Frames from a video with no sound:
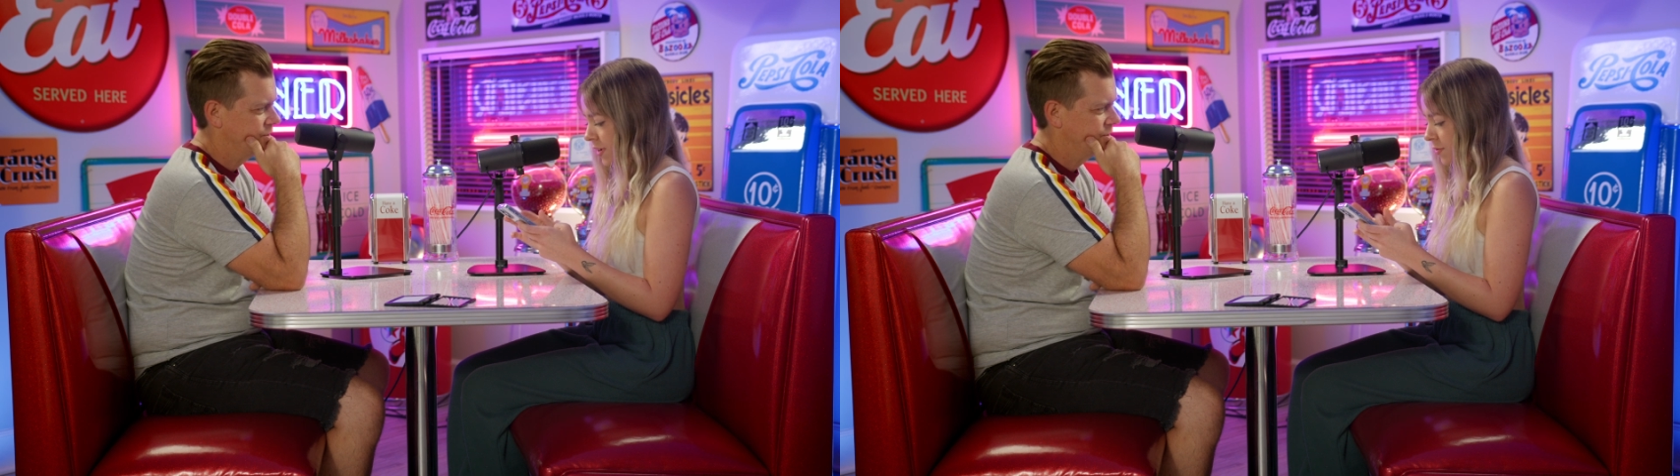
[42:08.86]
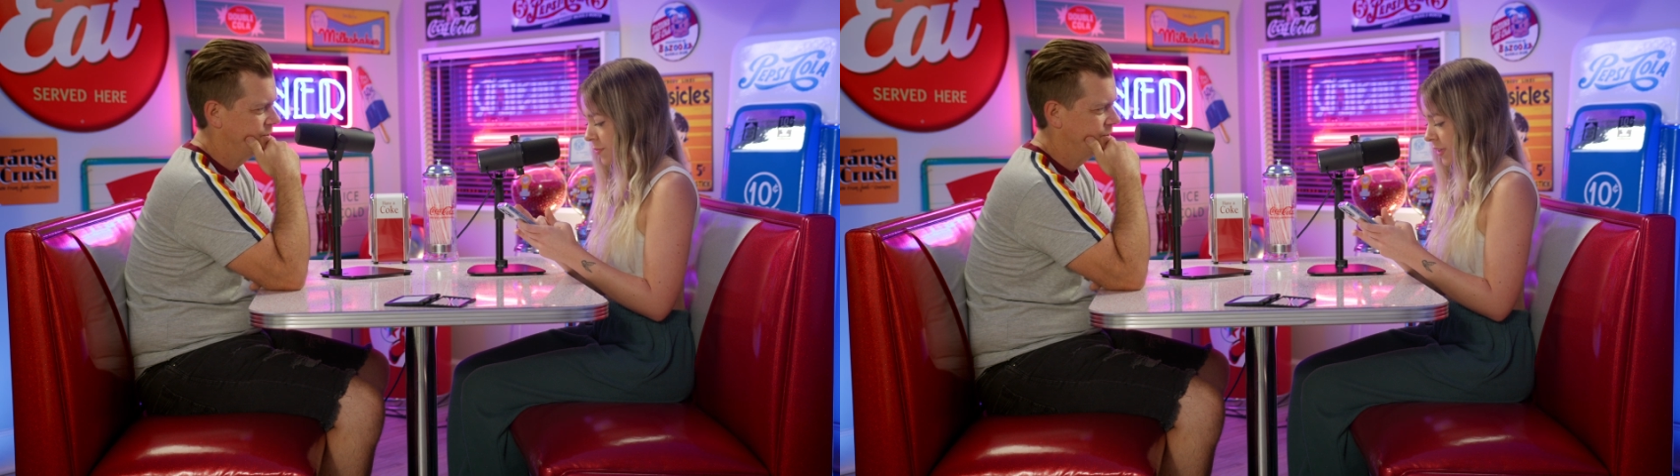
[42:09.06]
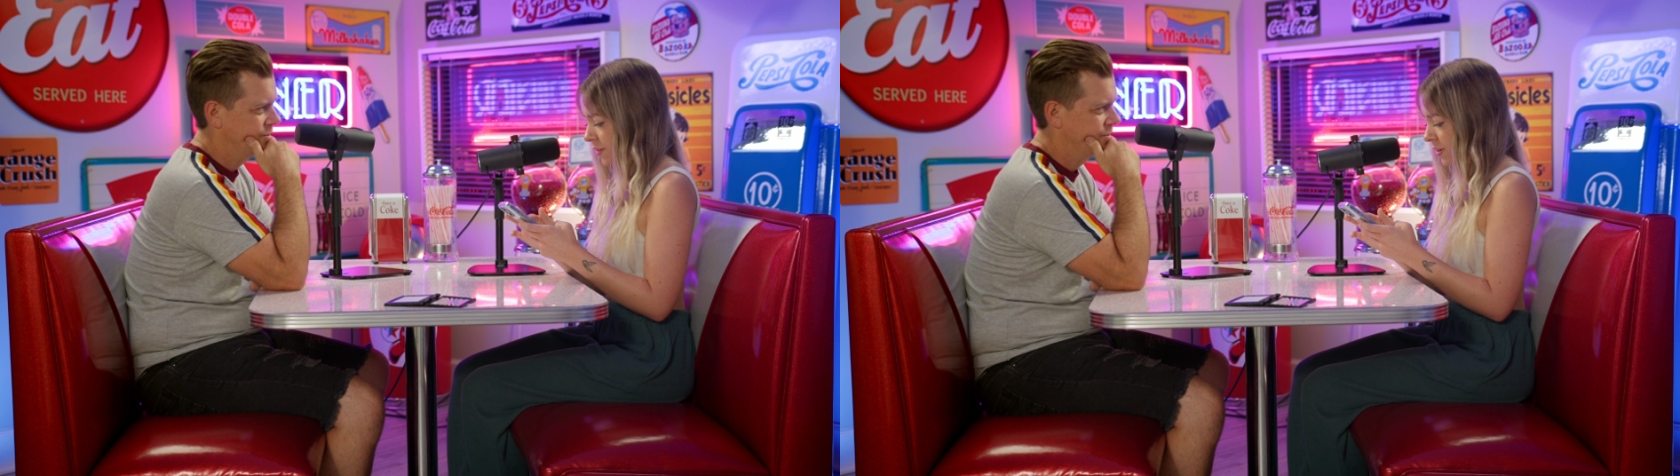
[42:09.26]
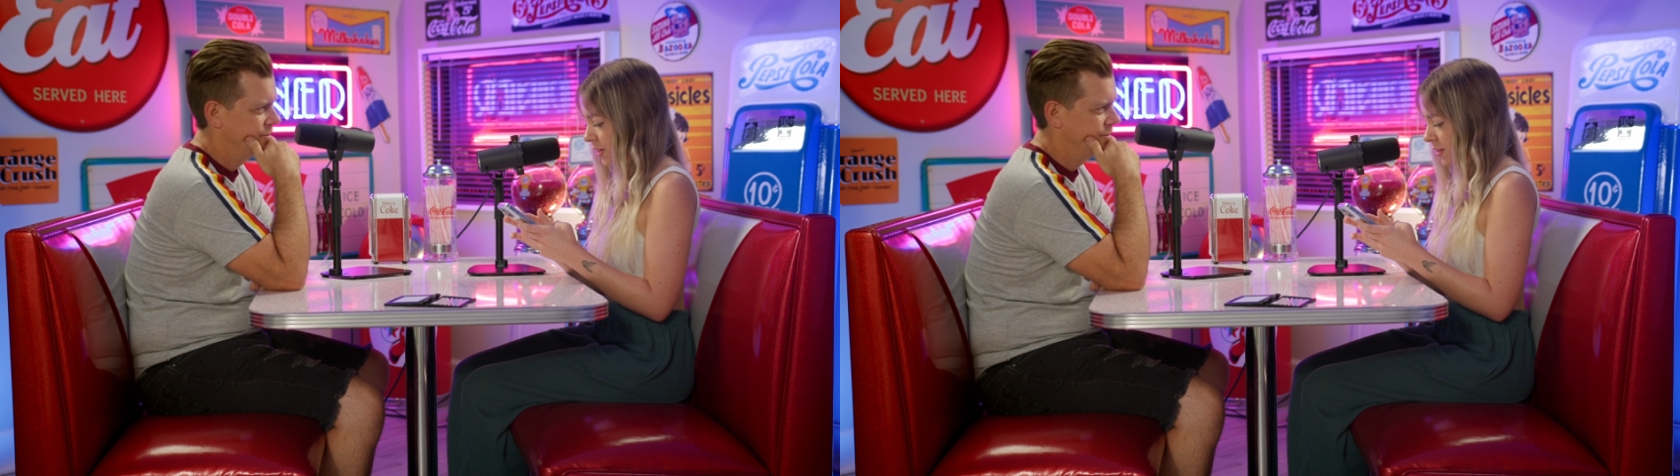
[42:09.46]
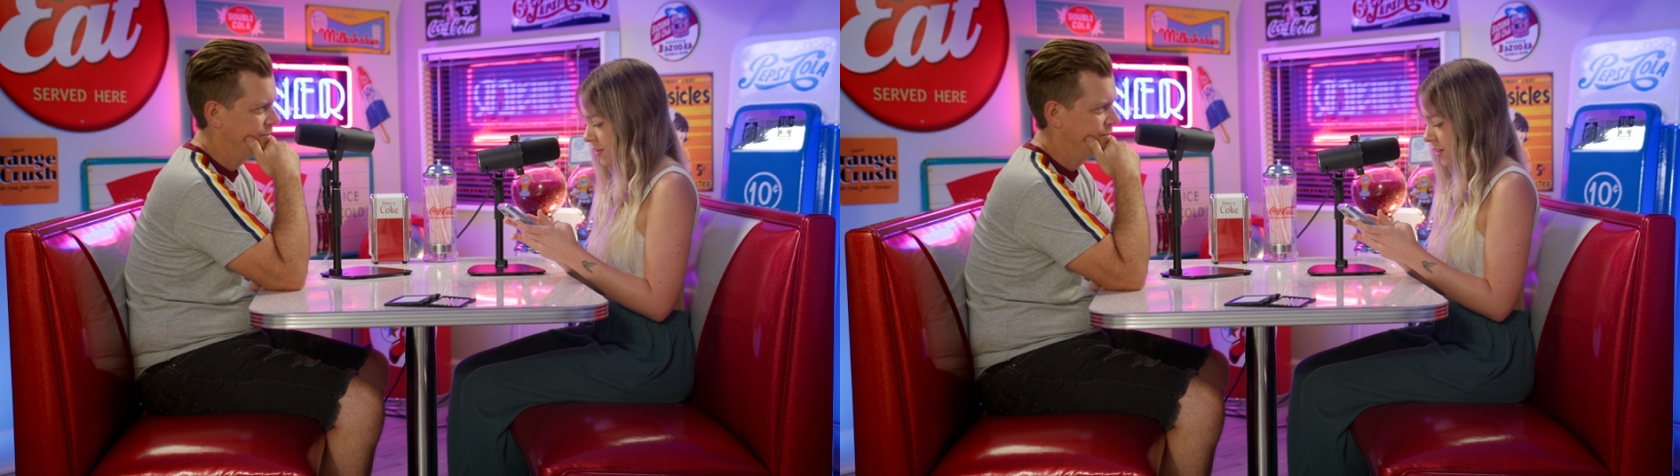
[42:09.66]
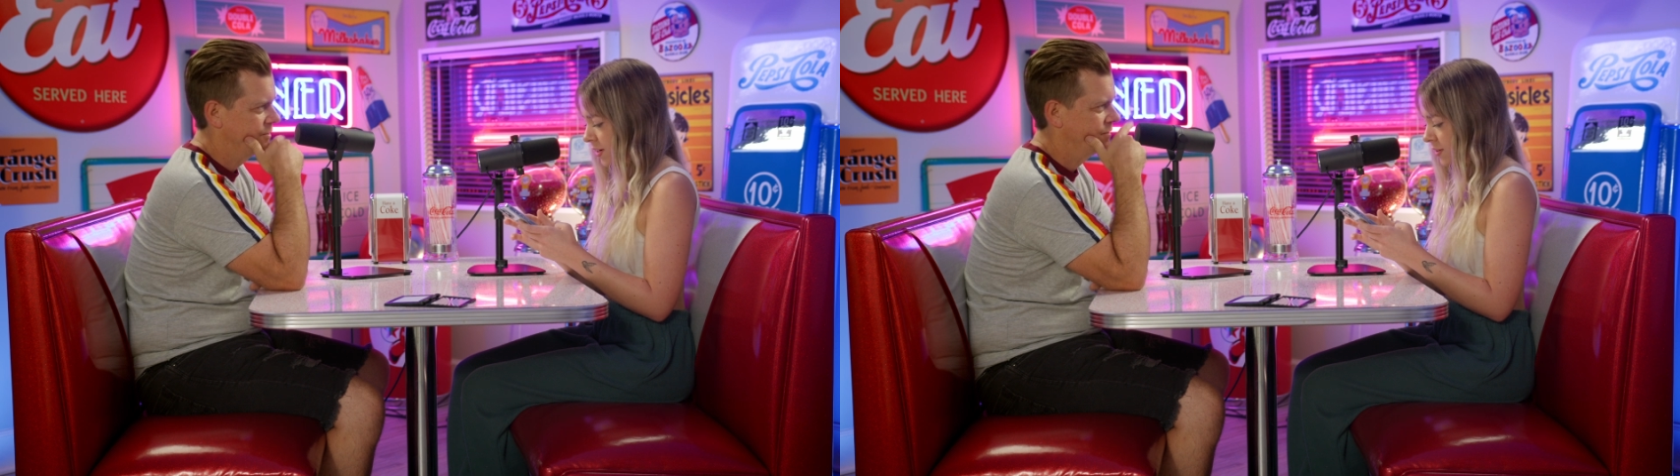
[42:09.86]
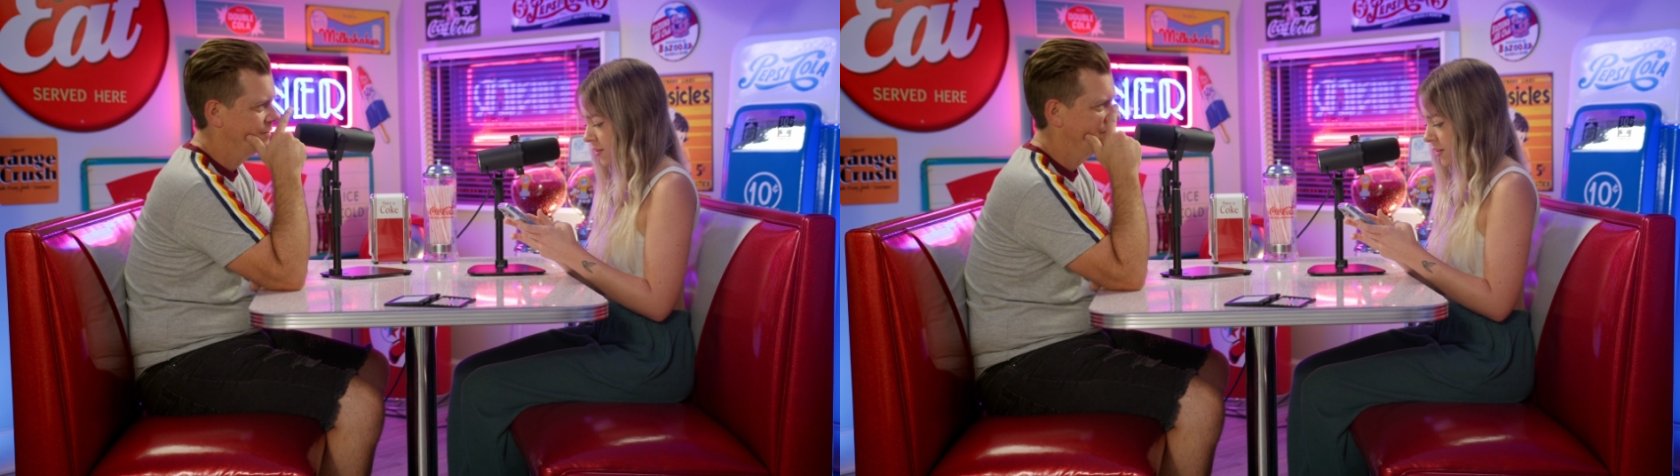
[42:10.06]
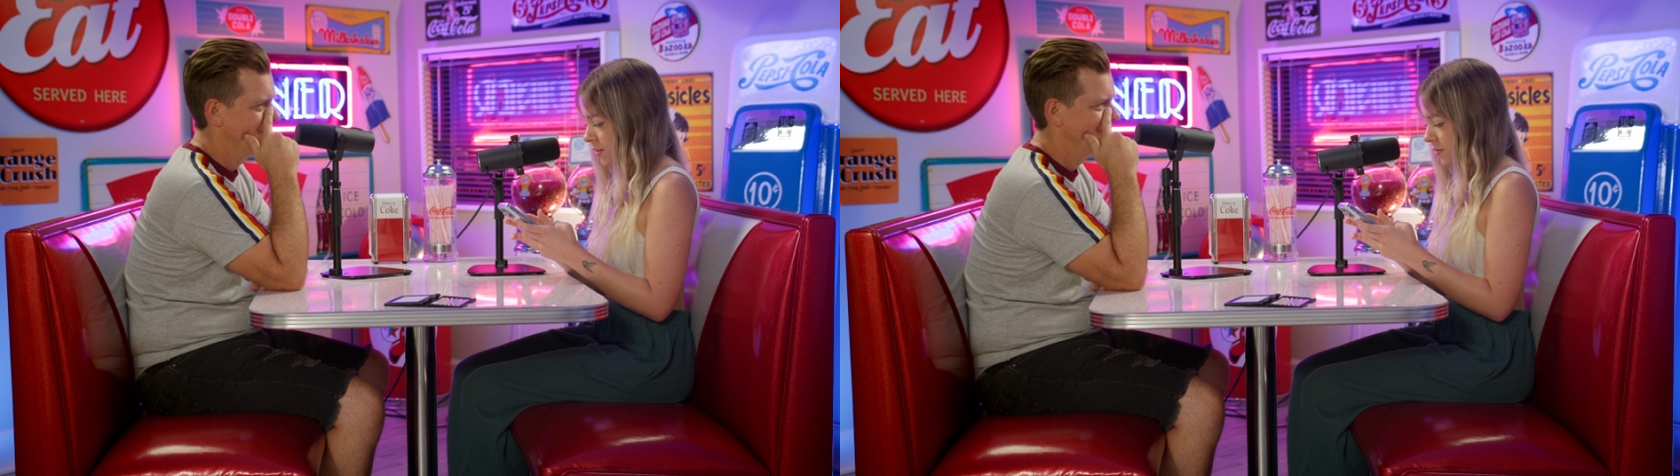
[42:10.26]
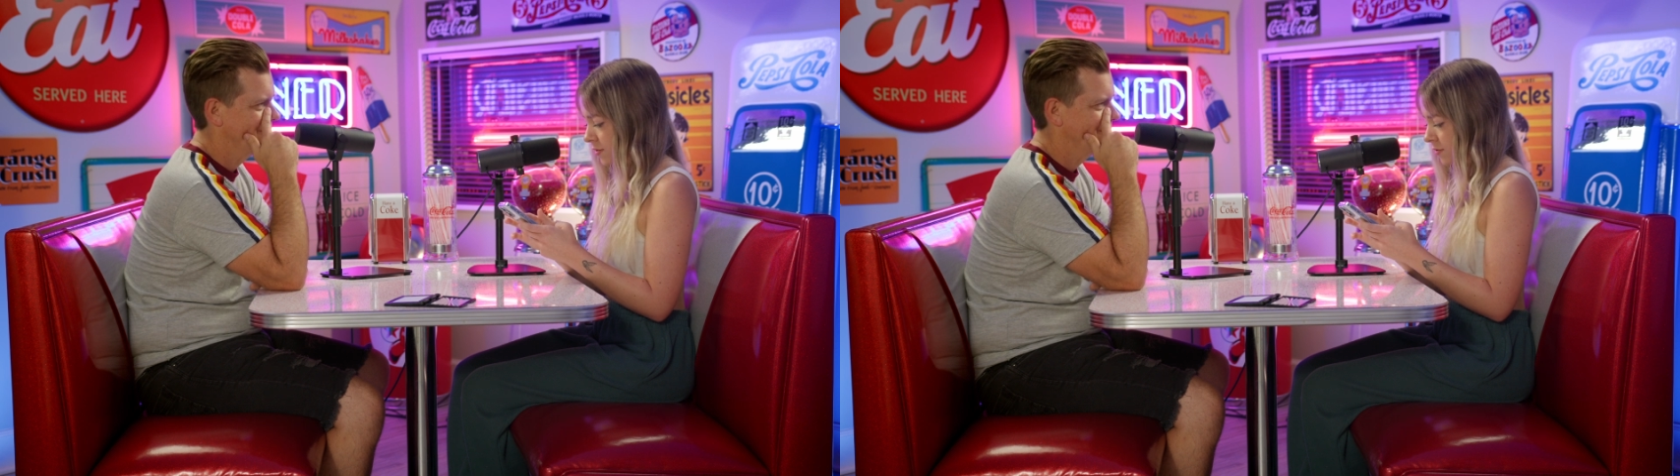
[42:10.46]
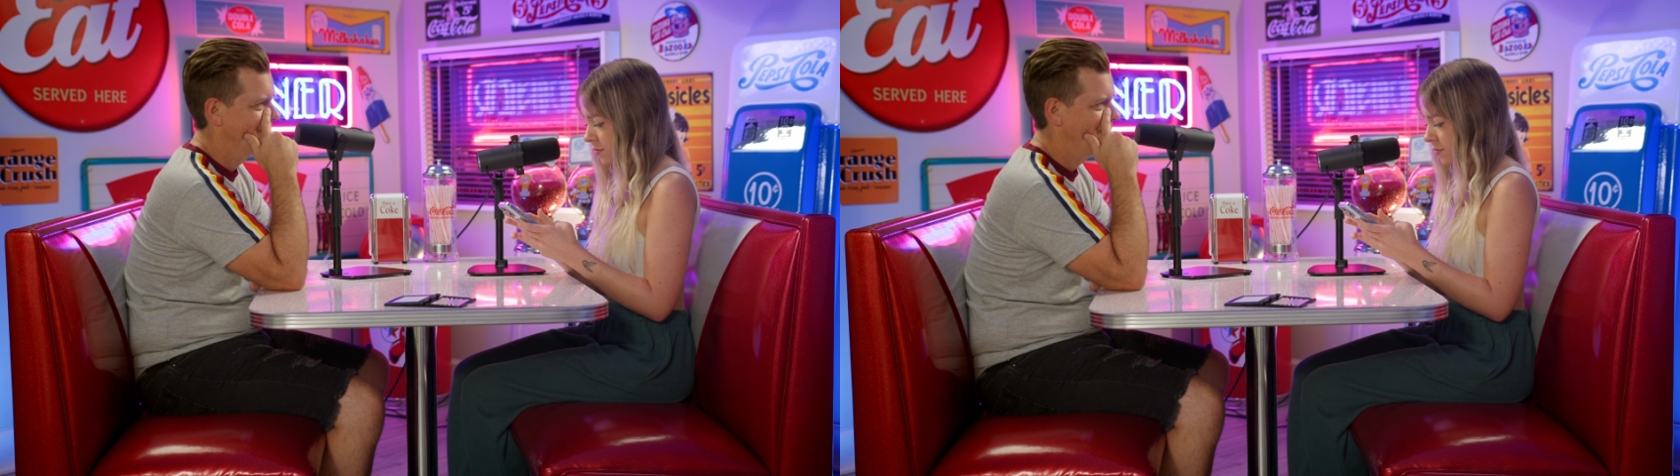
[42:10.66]
I don't believe it is. Science
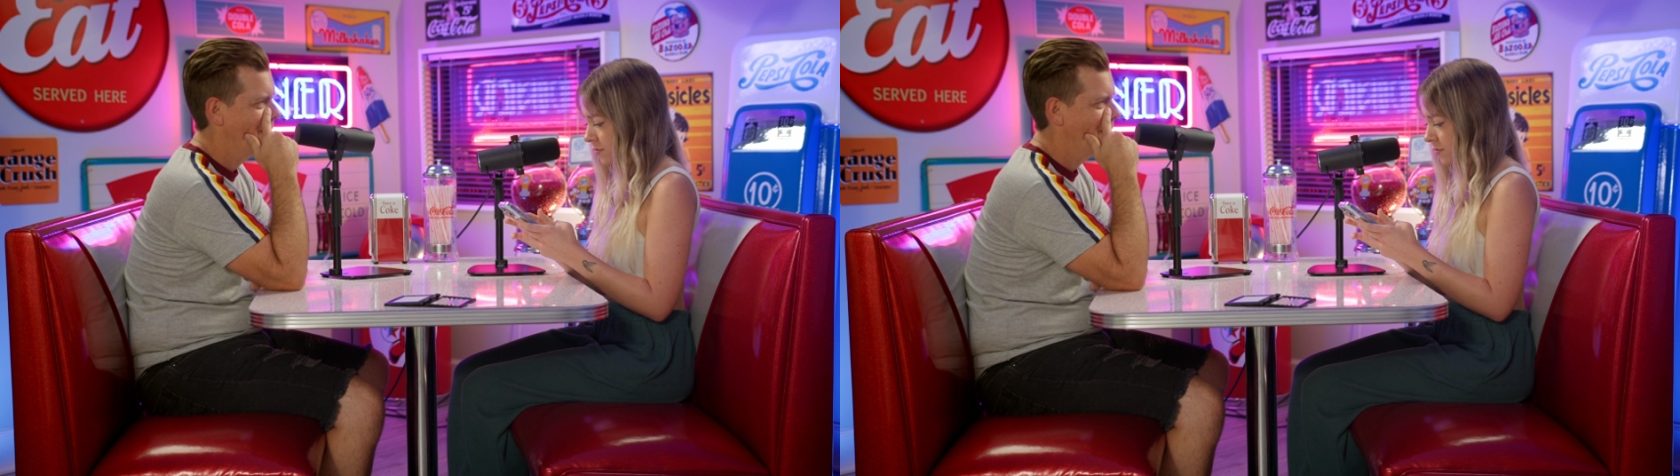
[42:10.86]
does.